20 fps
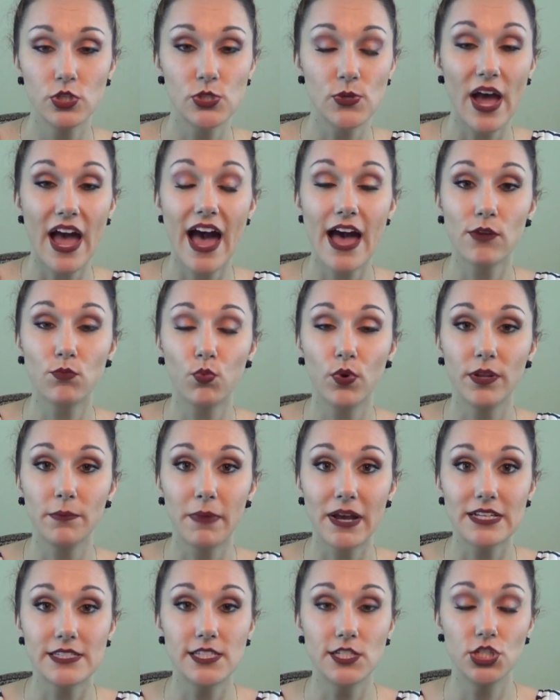So I had one
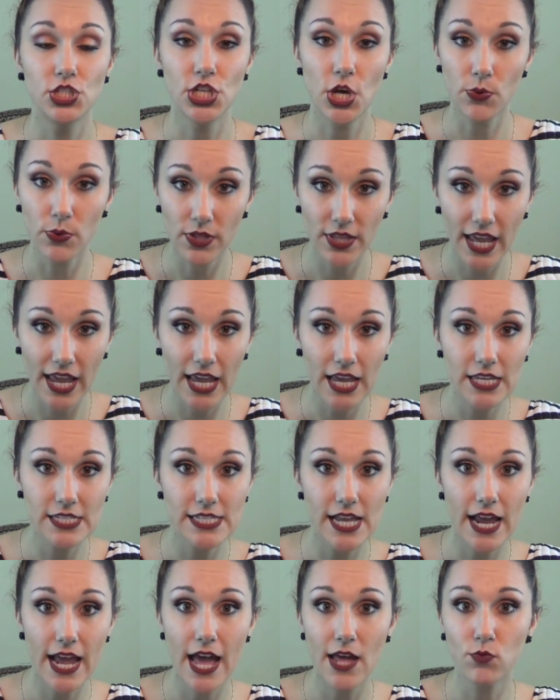by Sedona
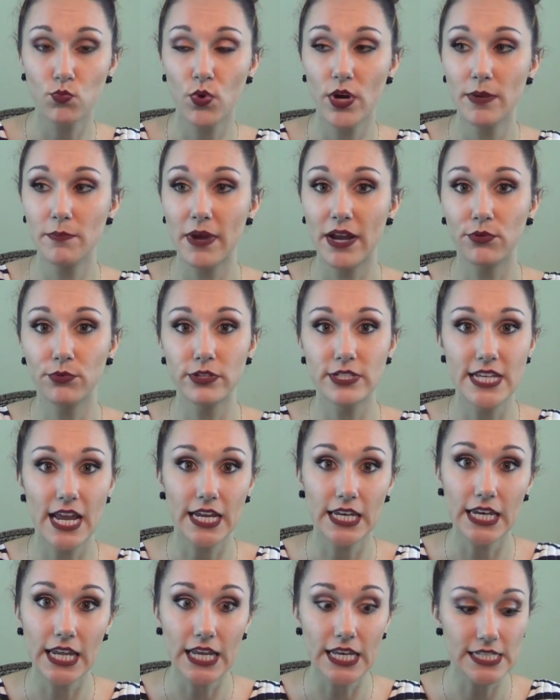Lace, I had one by Real
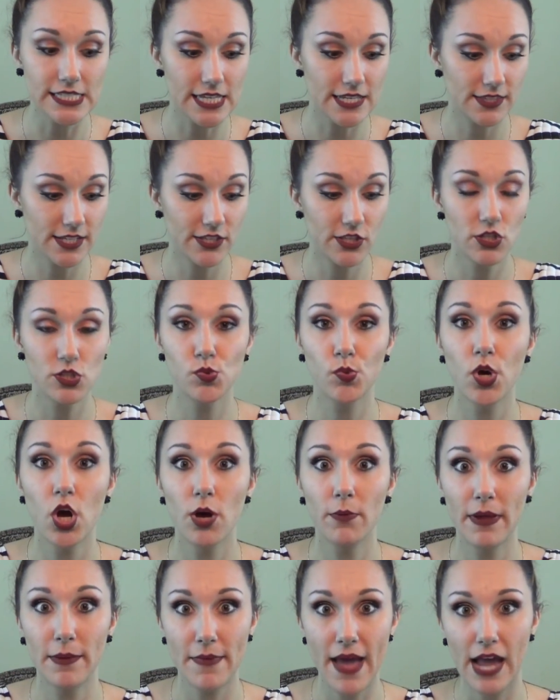Techniques, and then those were
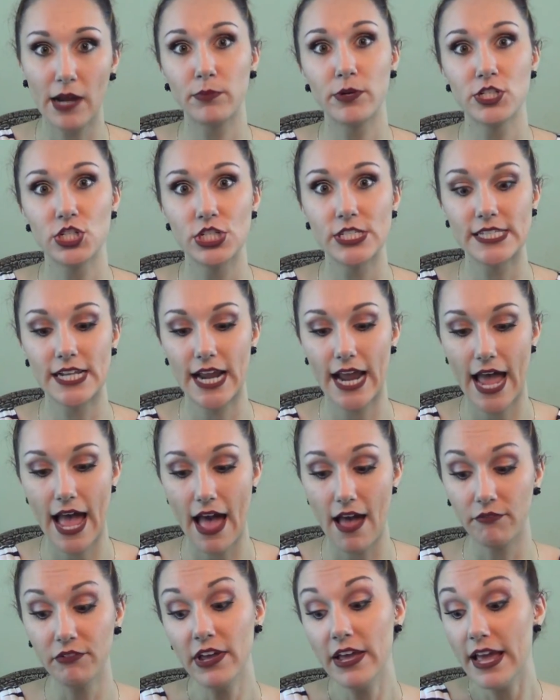all my MAC brushes that I
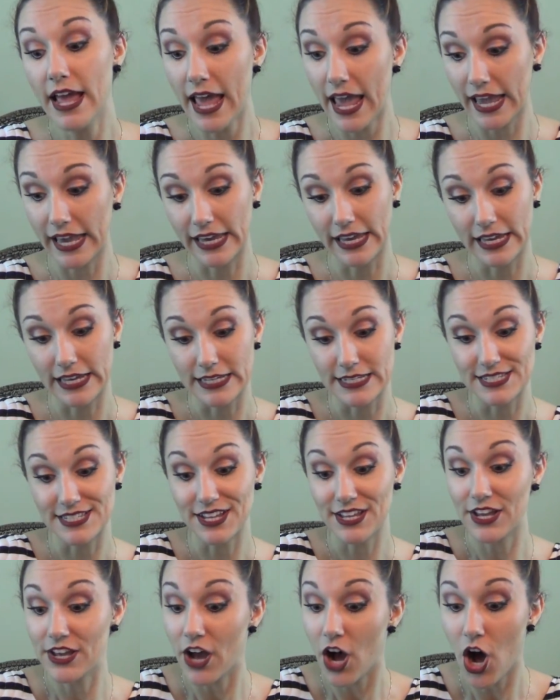have. And
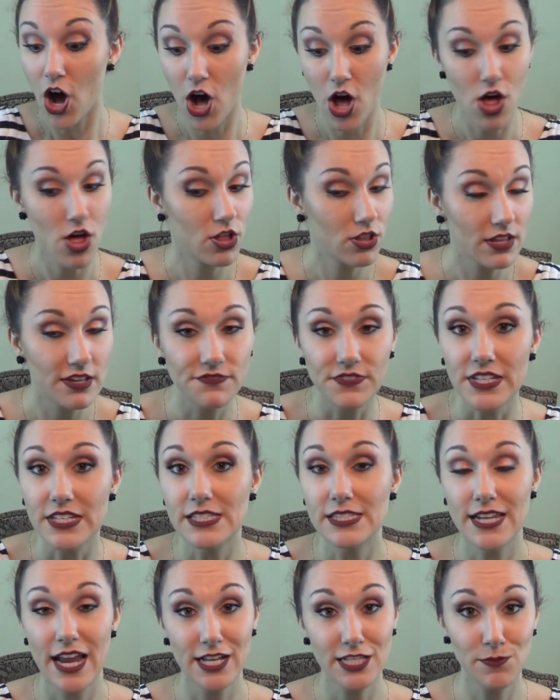all of
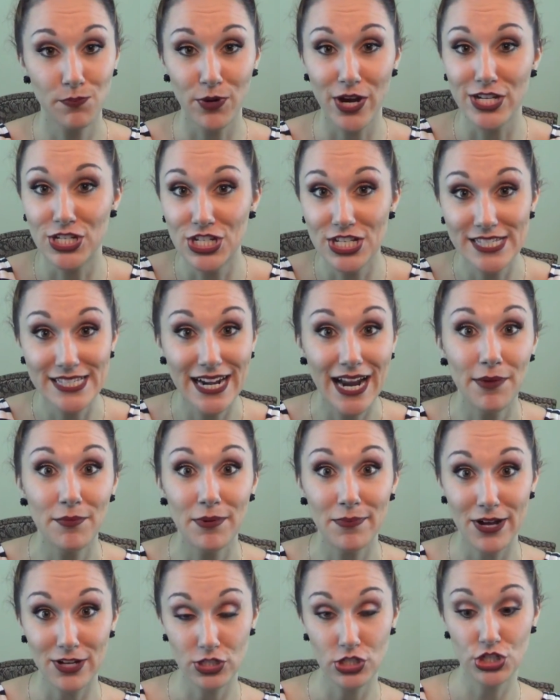these next brushes that I'm
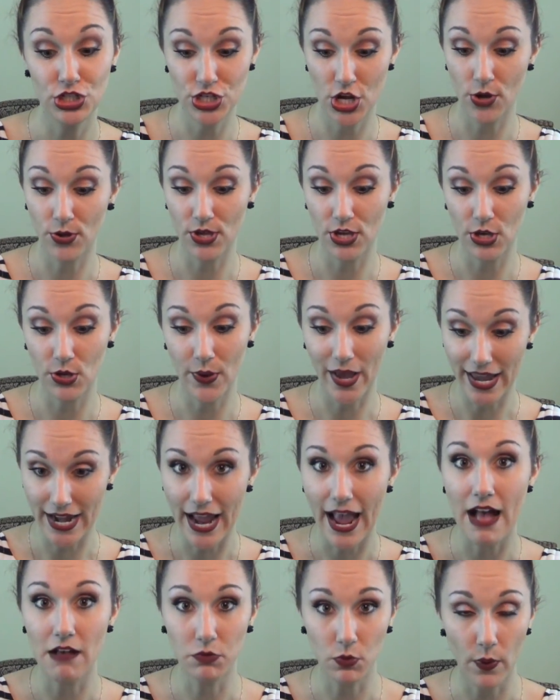about to show you, and
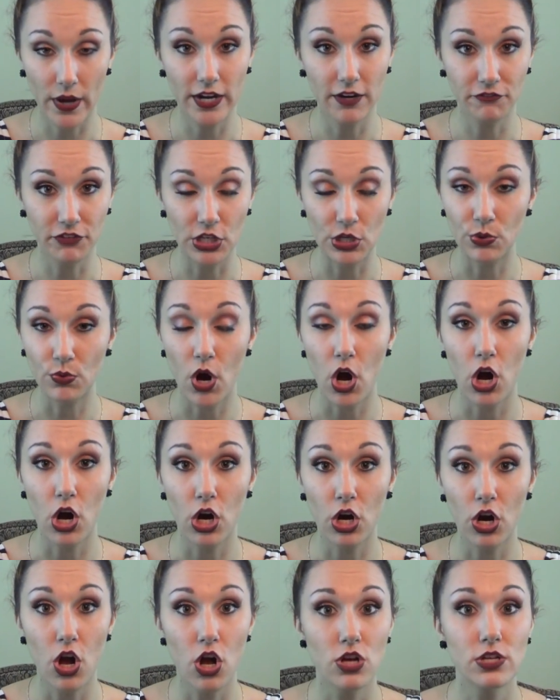I have quite a few,
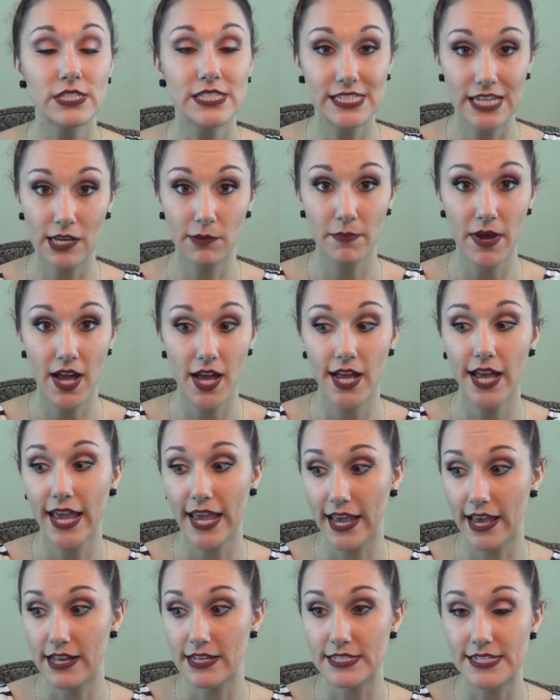are all Sigma,
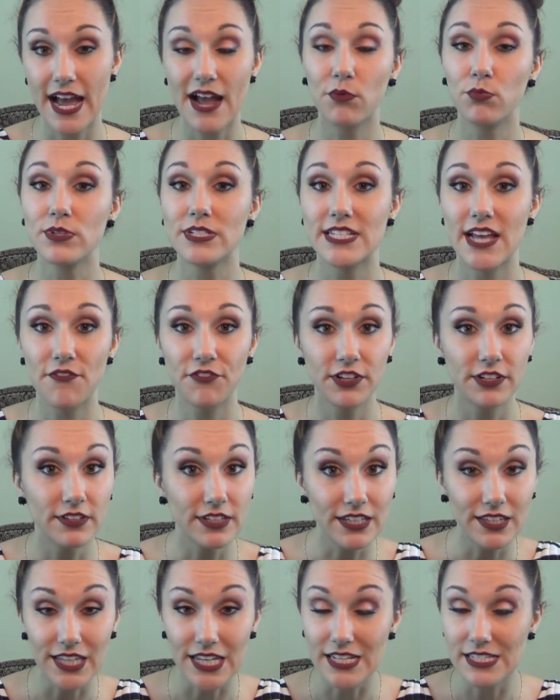and I will
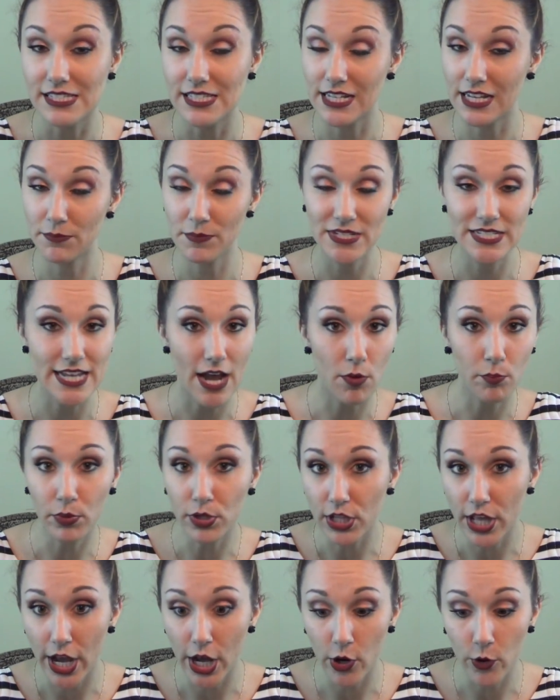definitely link Sigma down
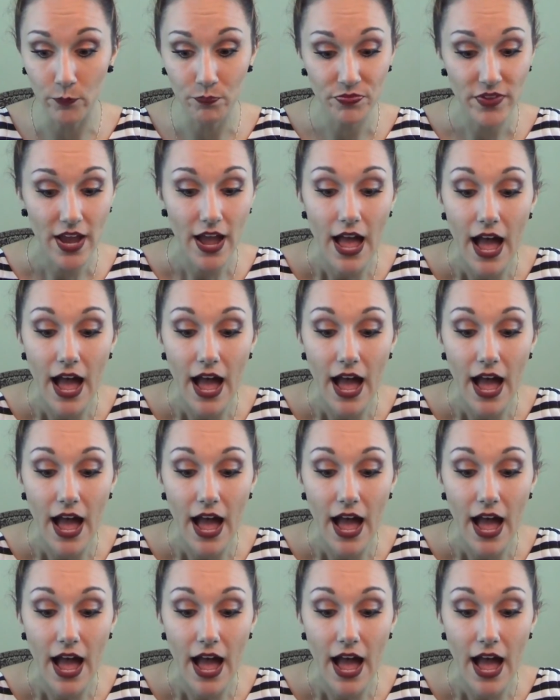below.